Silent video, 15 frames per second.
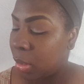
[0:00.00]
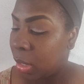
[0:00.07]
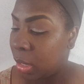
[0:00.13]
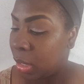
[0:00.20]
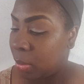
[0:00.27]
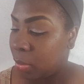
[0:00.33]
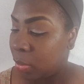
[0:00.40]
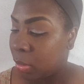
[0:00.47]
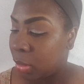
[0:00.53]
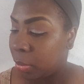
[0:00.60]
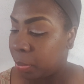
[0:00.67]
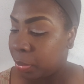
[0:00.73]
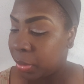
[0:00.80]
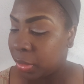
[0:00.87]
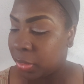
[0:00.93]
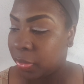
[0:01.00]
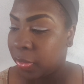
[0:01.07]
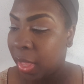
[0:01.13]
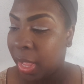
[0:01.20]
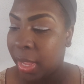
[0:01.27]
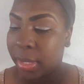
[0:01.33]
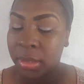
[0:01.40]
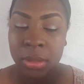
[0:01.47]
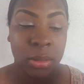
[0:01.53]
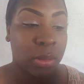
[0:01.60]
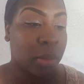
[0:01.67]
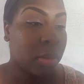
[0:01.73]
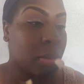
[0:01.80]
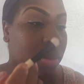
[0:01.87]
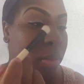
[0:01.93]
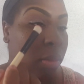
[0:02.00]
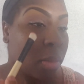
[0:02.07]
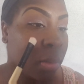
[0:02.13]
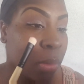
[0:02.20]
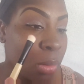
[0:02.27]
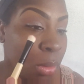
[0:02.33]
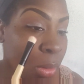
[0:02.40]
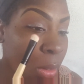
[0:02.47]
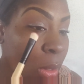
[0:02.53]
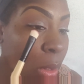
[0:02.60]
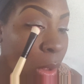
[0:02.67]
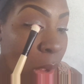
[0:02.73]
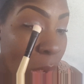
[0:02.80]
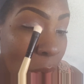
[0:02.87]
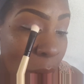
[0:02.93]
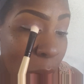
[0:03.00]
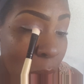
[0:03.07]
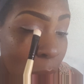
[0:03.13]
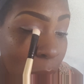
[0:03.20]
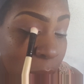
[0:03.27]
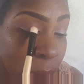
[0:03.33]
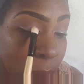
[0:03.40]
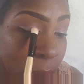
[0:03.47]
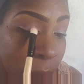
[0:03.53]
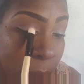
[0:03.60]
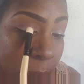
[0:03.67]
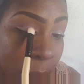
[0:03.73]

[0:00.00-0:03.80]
and I'm gonna put that on